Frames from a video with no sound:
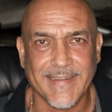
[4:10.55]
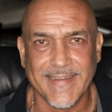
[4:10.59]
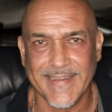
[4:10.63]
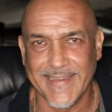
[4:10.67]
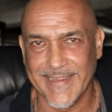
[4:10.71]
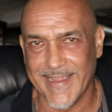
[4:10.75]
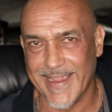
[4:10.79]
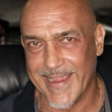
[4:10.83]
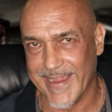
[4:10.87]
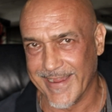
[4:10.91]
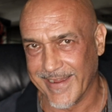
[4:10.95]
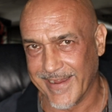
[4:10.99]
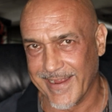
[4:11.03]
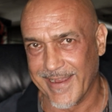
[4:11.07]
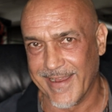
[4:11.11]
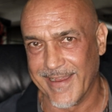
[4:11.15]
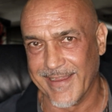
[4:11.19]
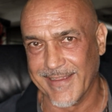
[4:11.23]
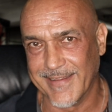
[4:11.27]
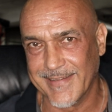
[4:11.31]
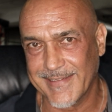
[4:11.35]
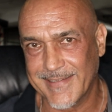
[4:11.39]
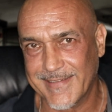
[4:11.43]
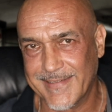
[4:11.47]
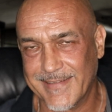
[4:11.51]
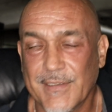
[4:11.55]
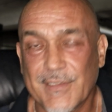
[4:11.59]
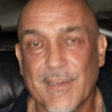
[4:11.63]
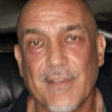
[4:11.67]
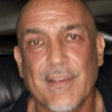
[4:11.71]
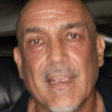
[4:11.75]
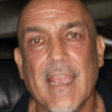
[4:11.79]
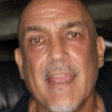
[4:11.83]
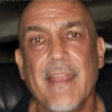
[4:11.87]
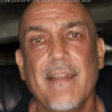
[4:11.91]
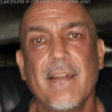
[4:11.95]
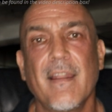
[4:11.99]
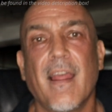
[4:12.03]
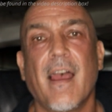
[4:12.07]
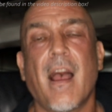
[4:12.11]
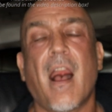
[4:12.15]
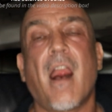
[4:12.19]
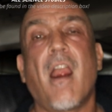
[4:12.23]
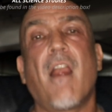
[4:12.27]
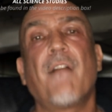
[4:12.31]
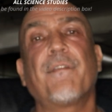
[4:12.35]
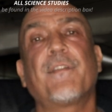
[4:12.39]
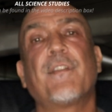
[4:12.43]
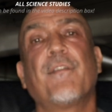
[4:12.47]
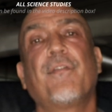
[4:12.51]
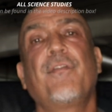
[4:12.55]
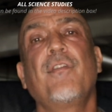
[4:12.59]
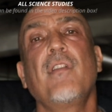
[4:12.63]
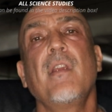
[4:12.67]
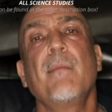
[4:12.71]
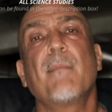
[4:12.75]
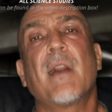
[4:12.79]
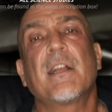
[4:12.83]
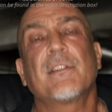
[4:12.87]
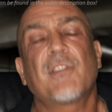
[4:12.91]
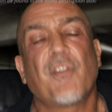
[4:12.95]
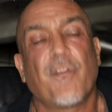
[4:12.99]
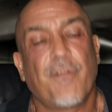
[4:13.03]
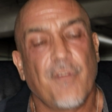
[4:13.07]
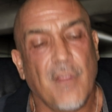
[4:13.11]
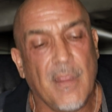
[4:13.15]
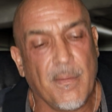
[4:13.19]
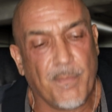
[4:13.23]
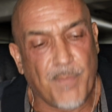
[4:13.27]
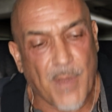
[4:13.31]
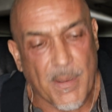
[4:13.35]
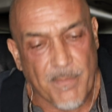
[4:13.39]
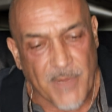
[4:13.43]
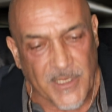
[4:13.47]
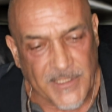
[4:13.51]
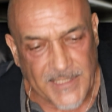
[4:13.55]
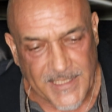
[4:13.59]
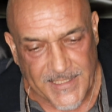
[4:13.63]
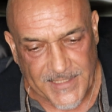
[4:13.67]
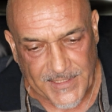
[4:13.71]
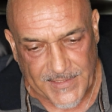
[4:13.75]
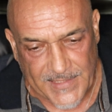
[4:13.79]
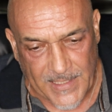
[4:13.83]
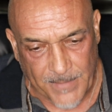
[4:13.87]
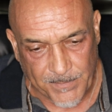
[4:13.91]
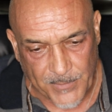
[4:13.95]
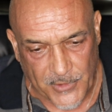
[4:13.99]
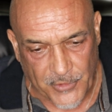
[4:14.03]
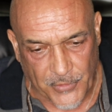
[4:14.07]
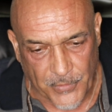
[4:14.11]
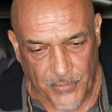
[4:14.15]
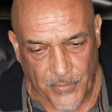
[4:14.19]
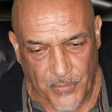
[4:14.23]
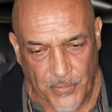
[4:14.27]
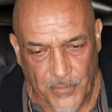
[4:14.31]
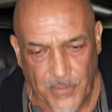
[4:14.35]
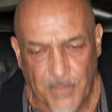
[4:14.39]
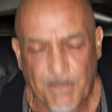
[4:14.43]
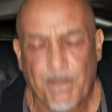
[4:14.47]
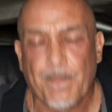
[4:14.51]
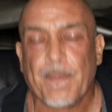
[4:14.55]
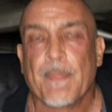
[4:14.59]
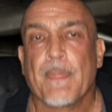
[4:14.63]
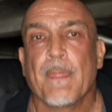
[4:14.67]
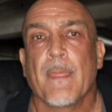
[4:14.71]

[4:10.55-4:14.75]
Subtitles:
Yeah, guys. So again, after 3 months of implementing step 2,